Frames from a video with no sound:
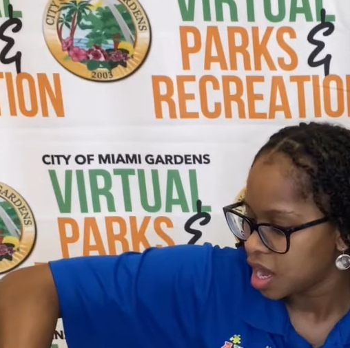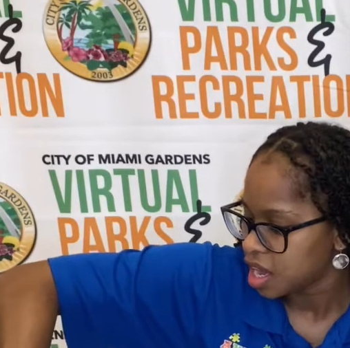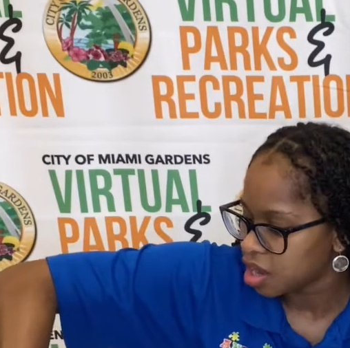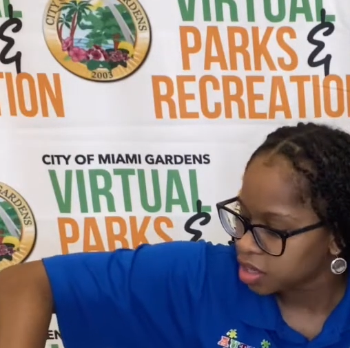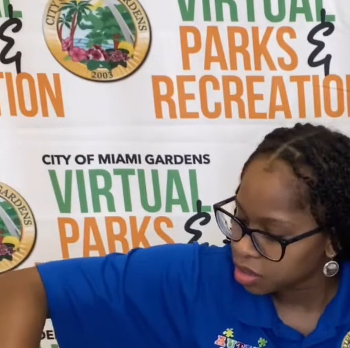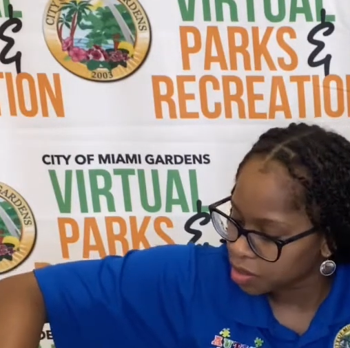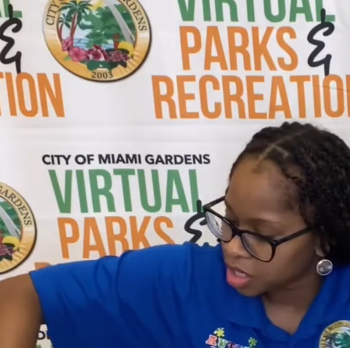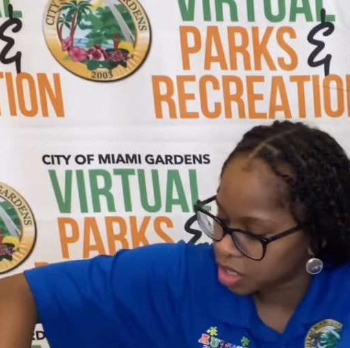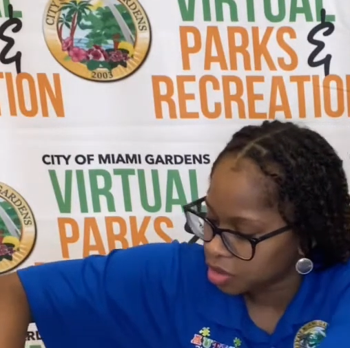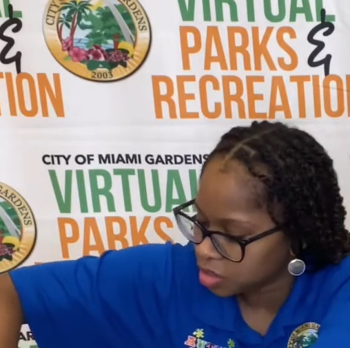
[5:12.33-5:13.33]
And you also want
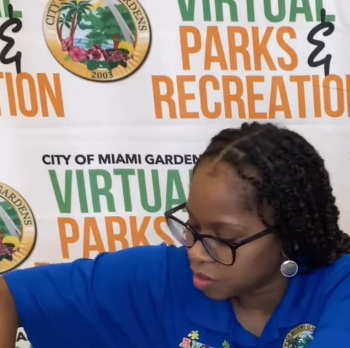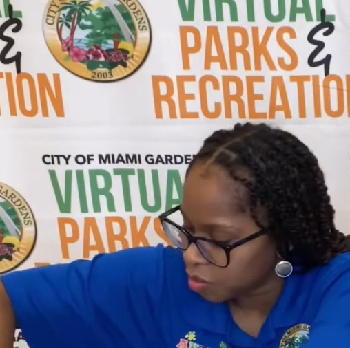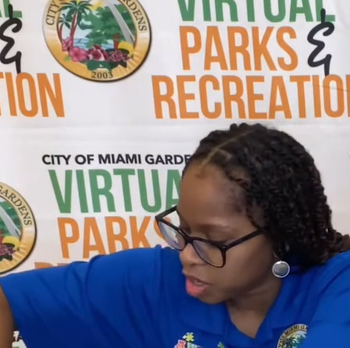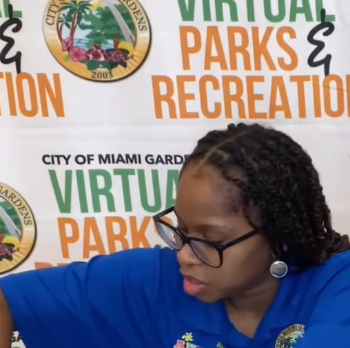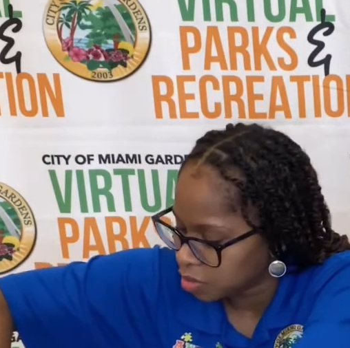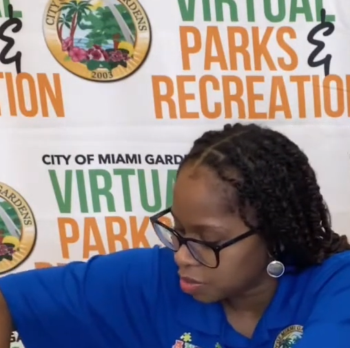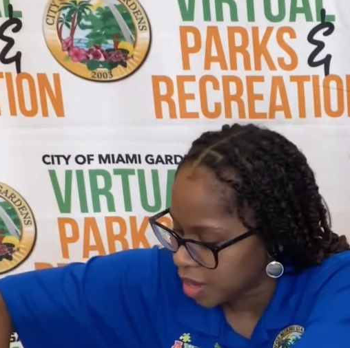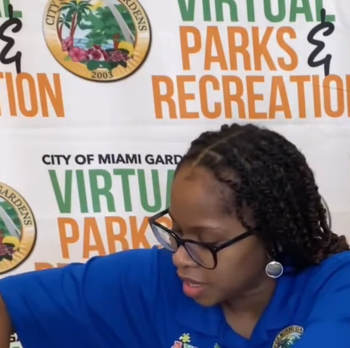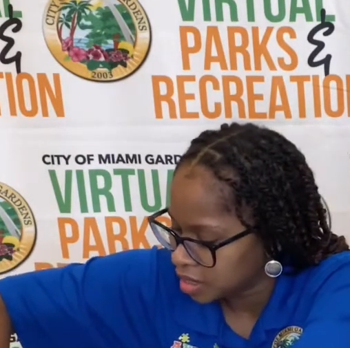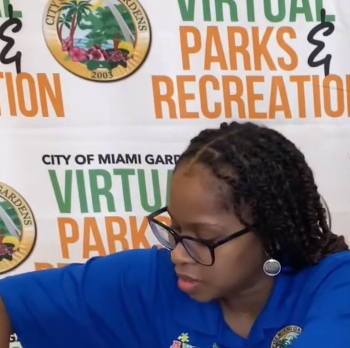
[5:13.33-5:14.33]
to use some washable
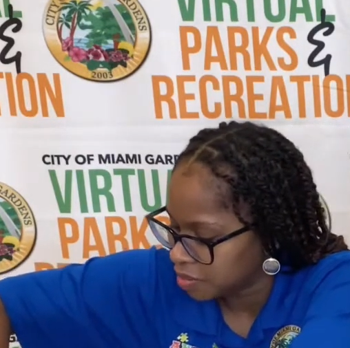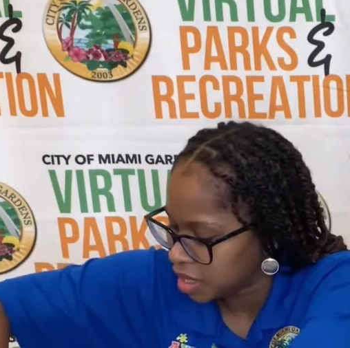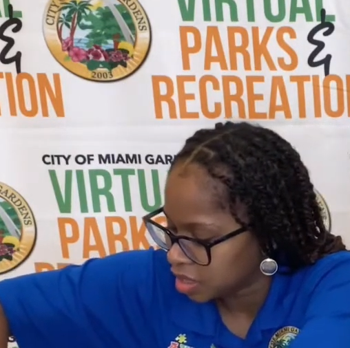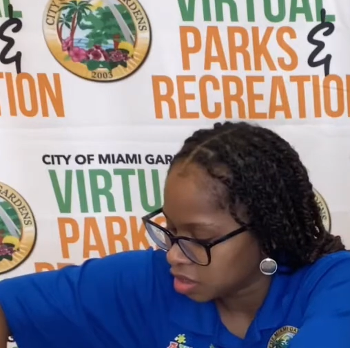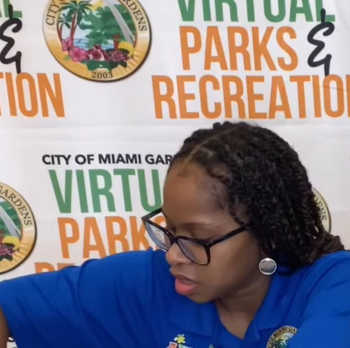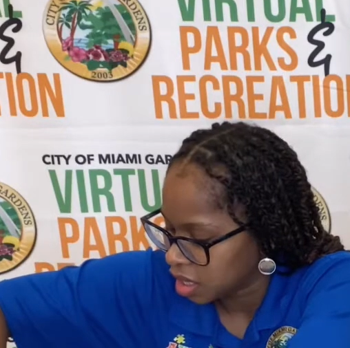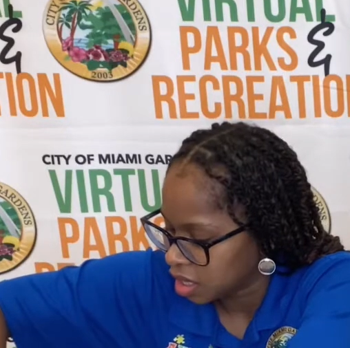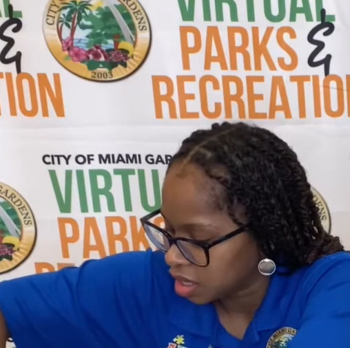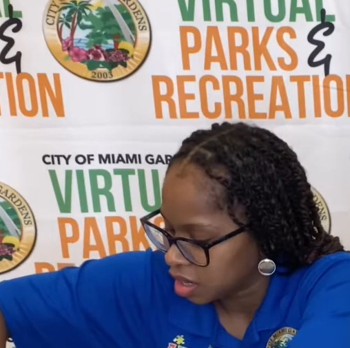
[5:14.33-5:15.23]
paint, something that's going to get,